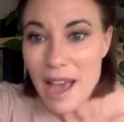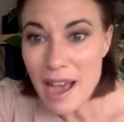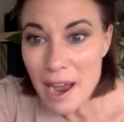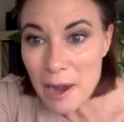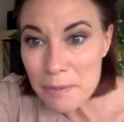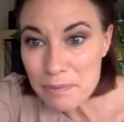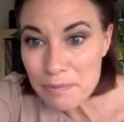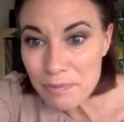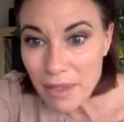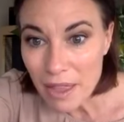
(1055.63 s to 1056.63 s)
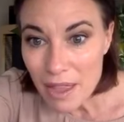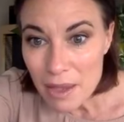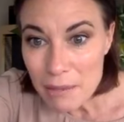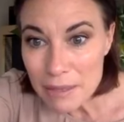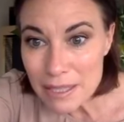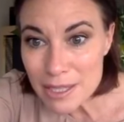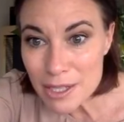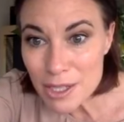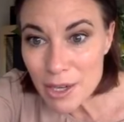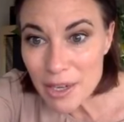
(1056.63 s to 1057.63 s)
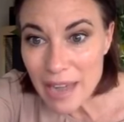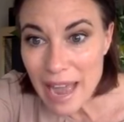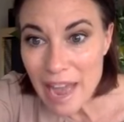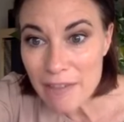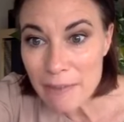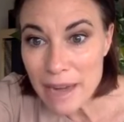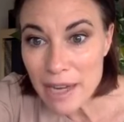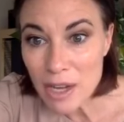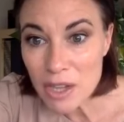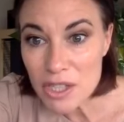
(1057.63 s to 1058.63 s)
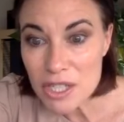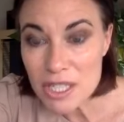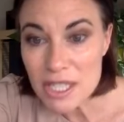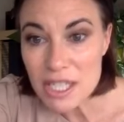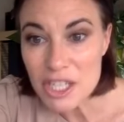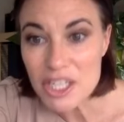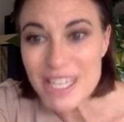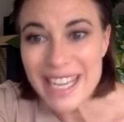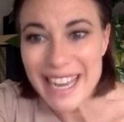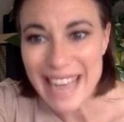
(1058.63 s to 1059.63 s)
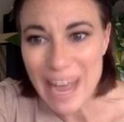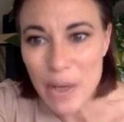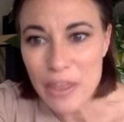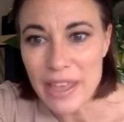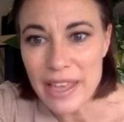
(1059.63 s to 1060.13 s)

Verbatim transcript: Um, Melissa Turner have made a conscious decision to get healthy,